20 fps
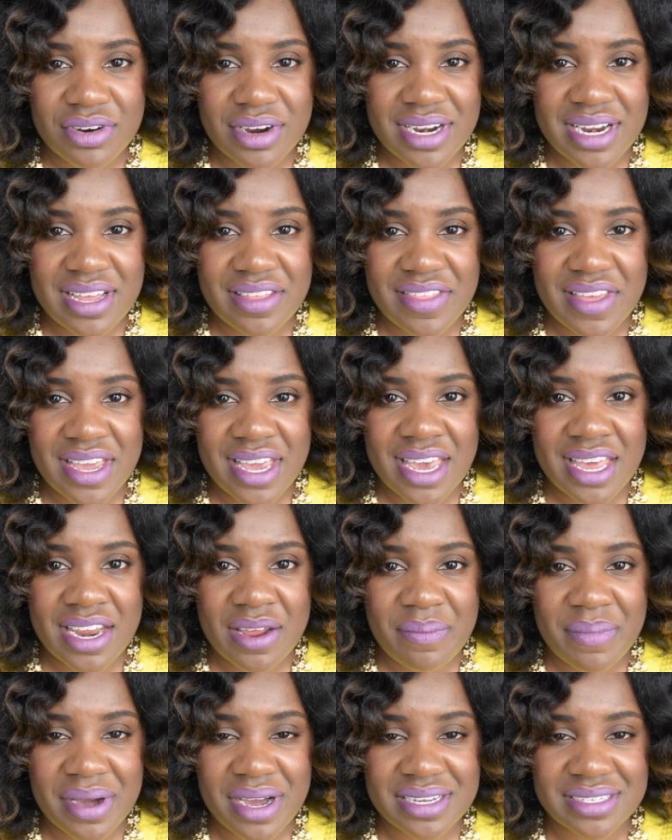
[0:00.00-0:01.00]
or anything in
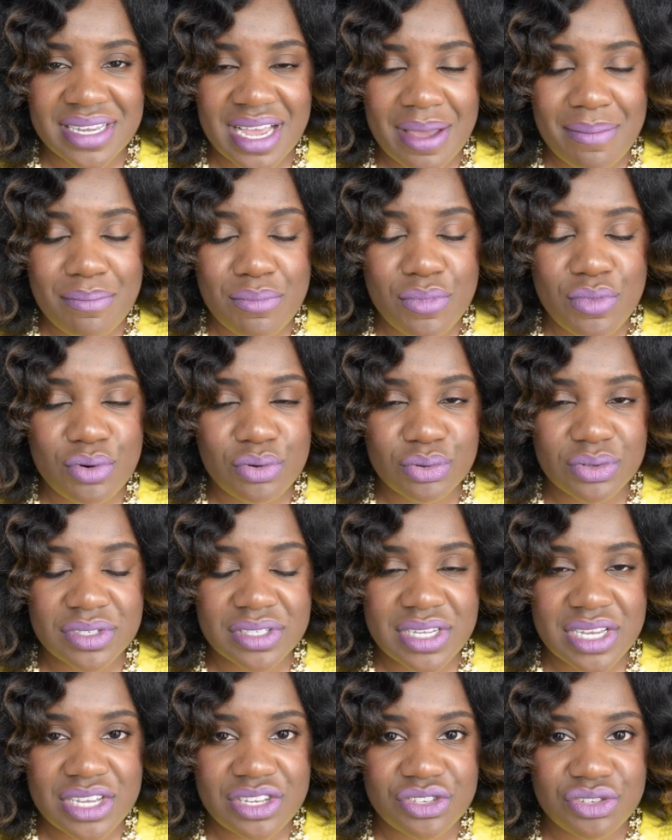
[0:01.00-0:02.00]
it, because I
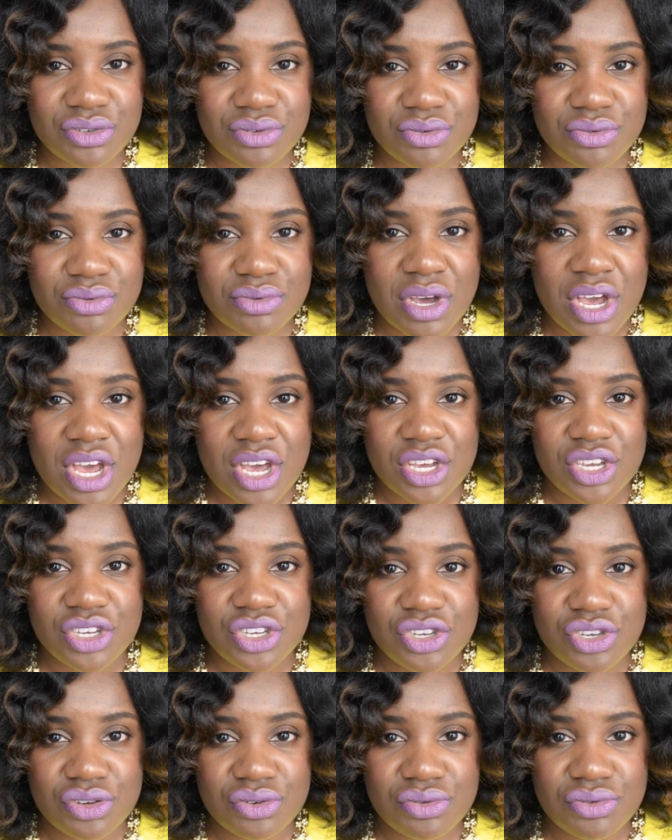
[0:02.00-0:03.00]
mostly do
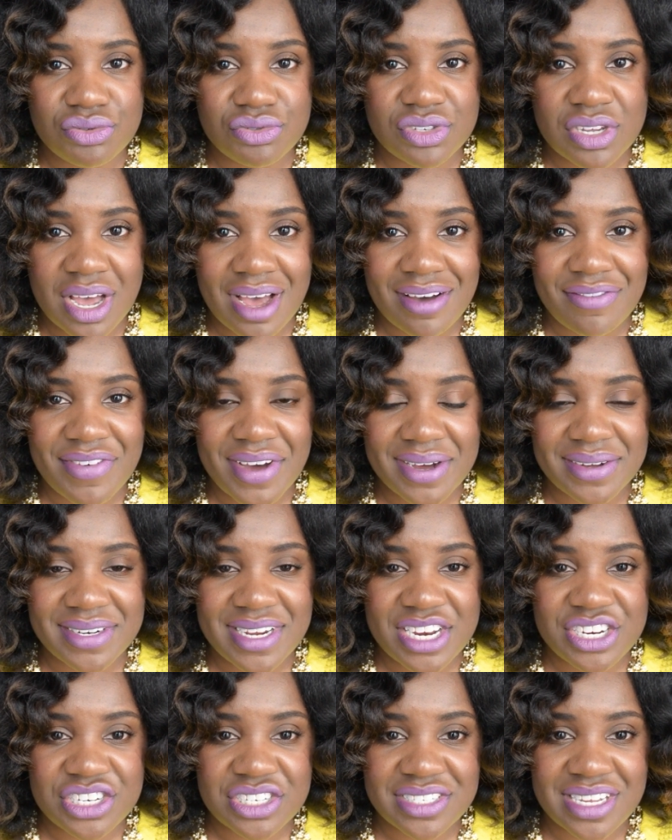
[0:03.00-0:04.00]
use
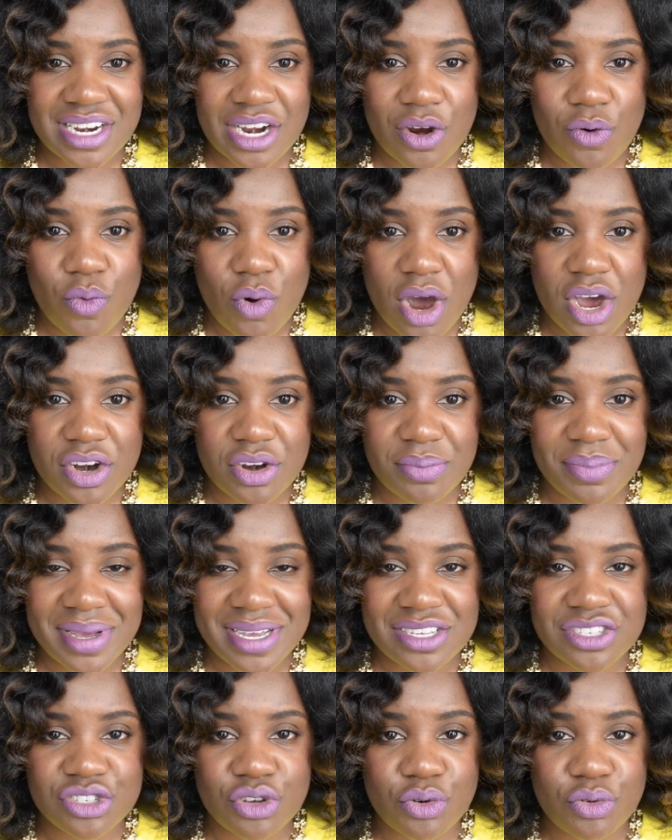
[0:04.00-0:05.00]
foundations that are water
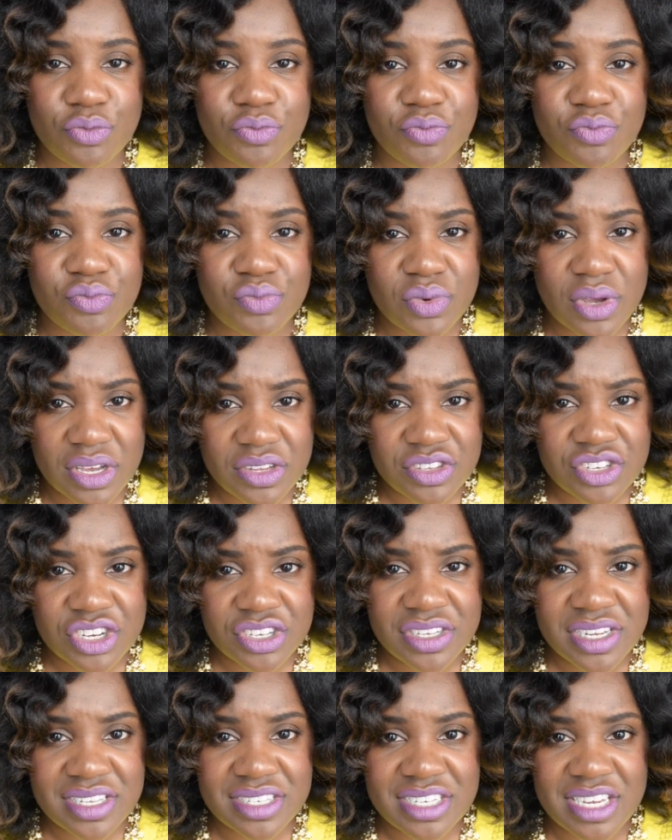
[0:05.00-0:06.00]
based. So
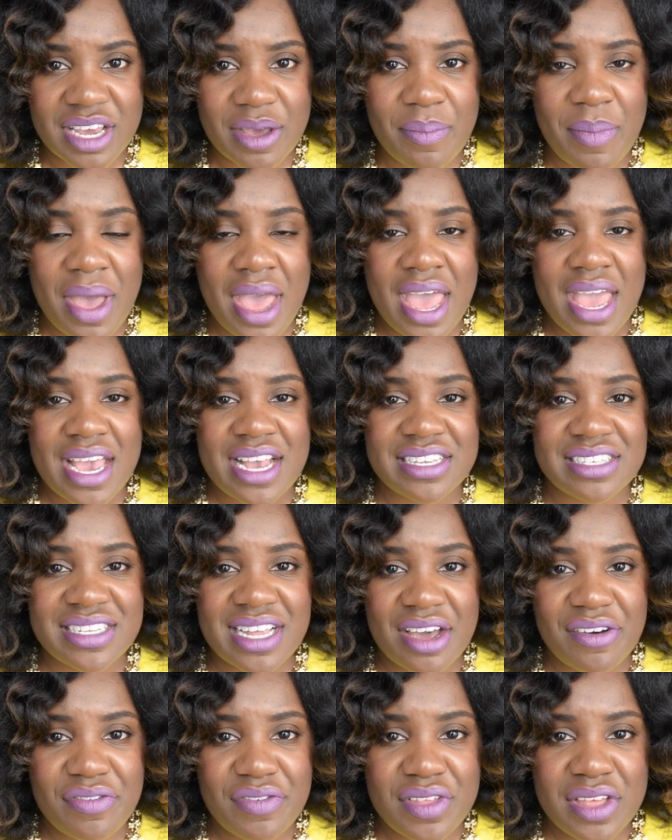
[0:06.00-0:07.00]
just a tip, it's
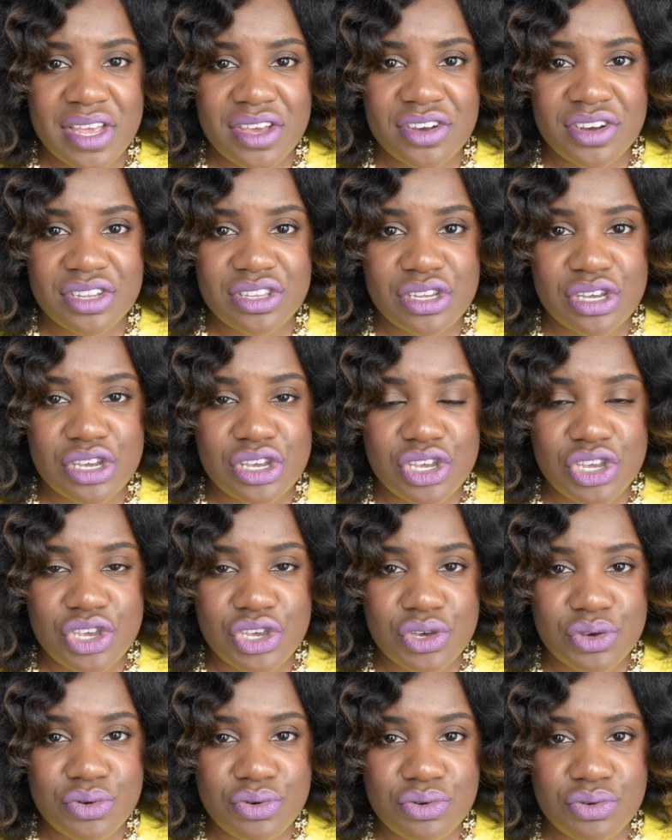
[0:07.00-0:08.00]
definitely good
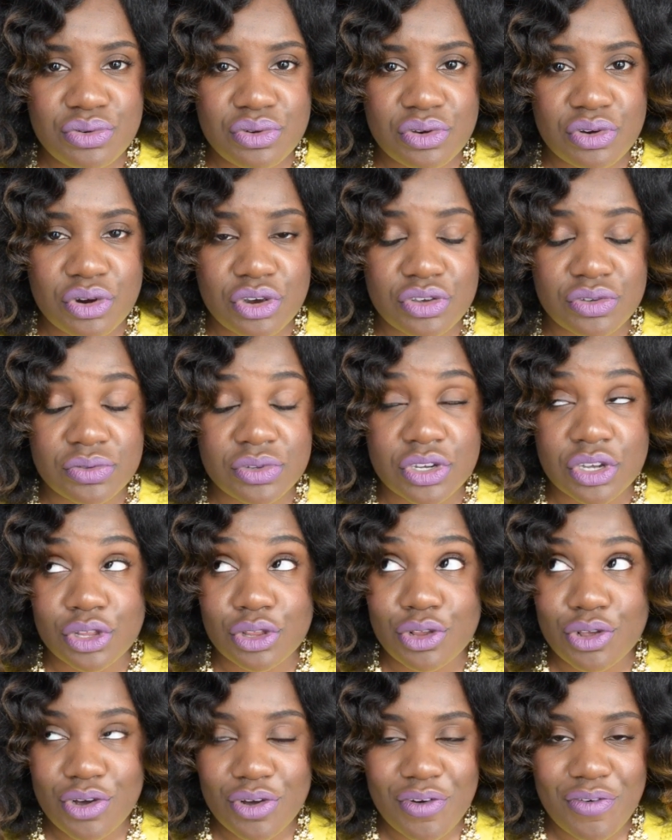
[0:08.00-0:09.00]
to
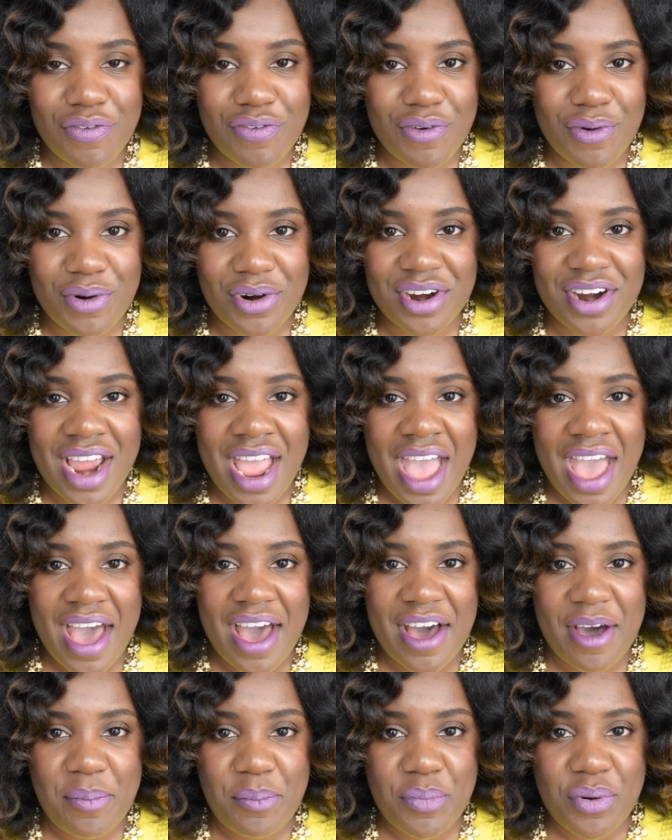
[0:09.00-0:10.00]
look for
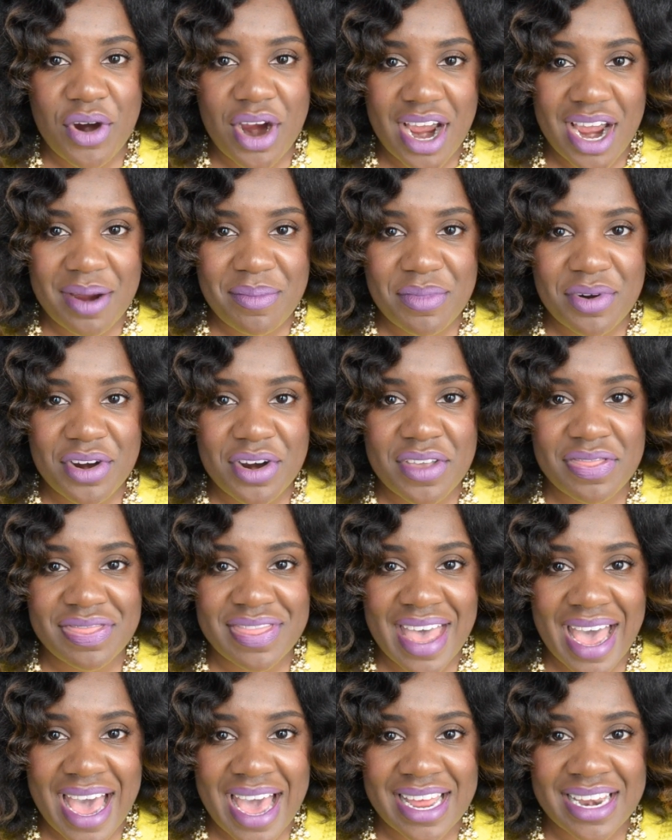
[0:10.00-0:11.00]
a primer
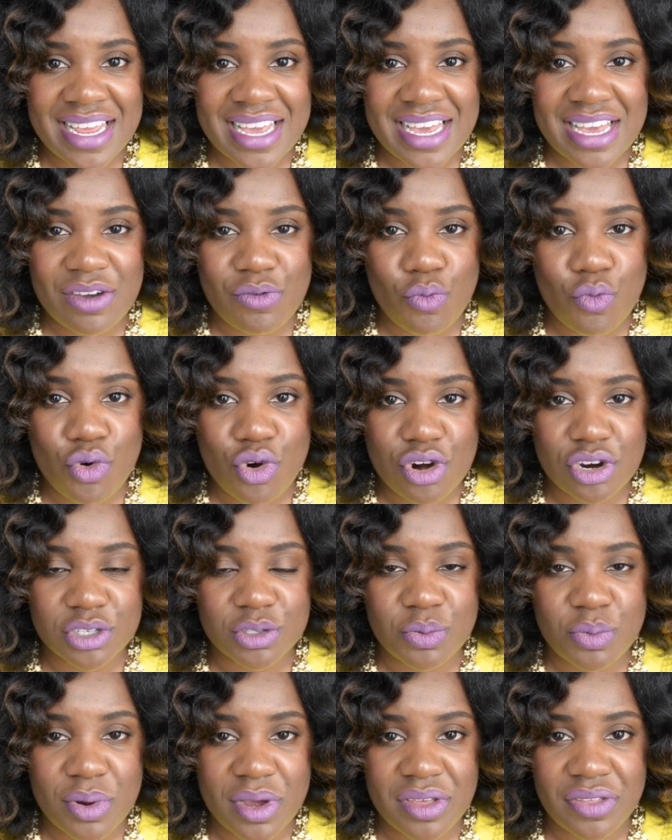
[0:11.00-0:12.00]
that
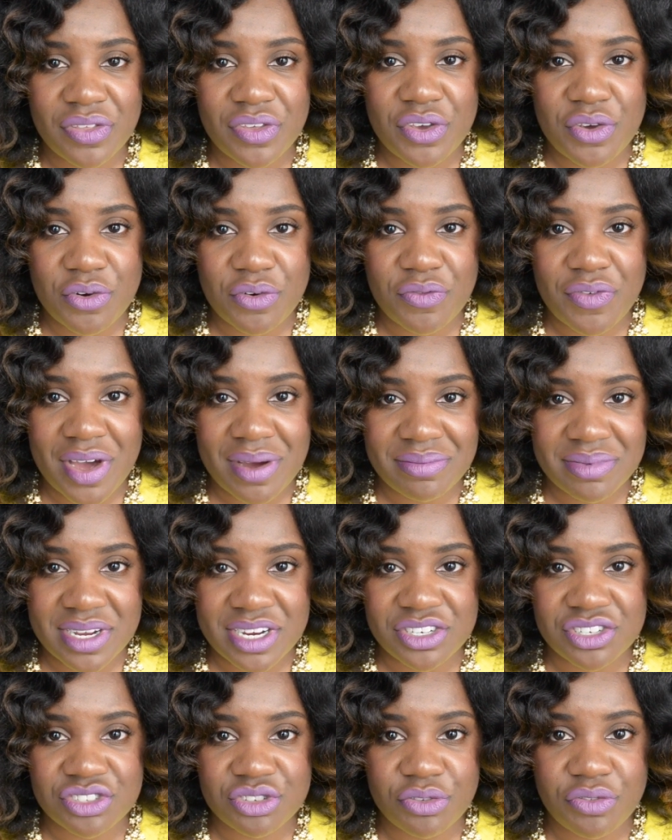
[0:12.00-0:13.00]
works with your
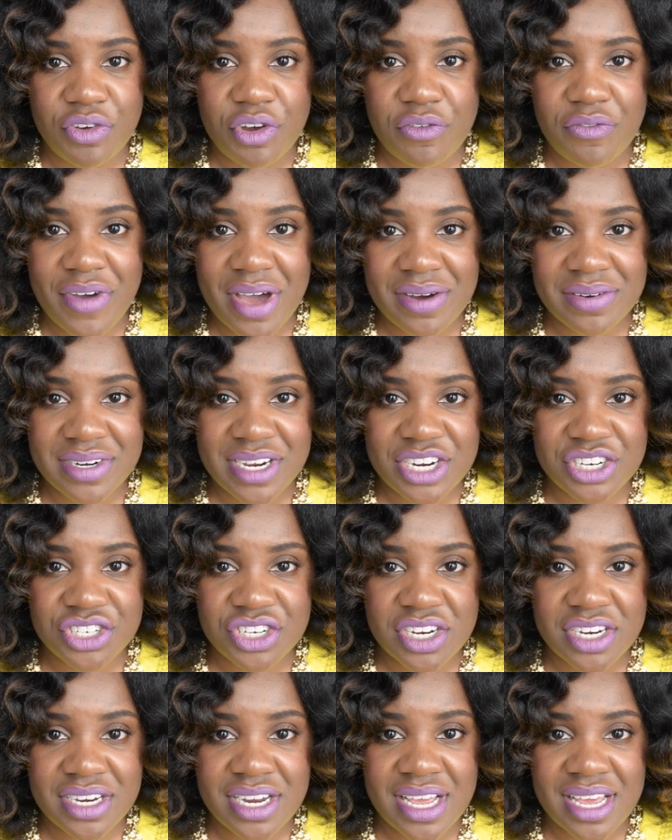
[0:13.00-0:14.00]
foundation. So if your
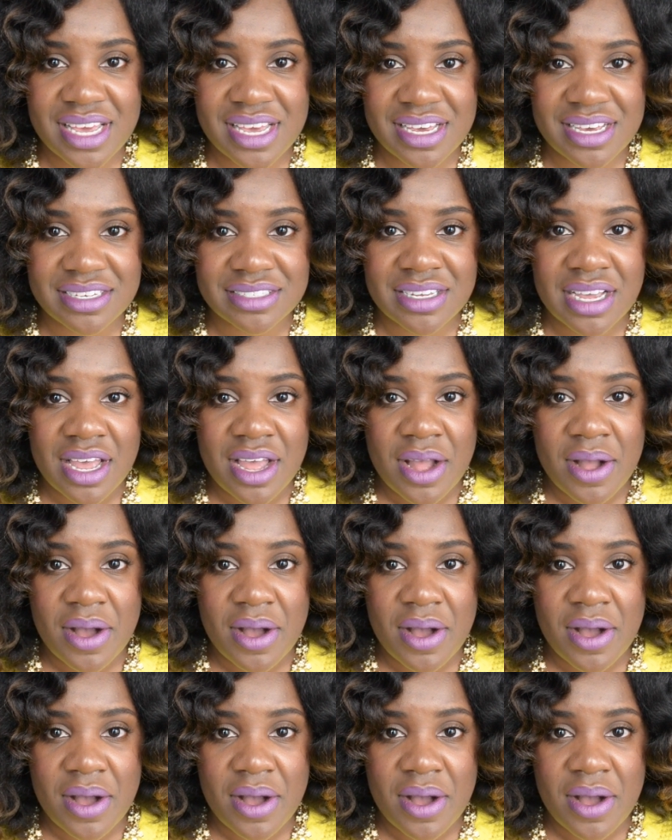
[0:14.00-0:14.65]
foundation is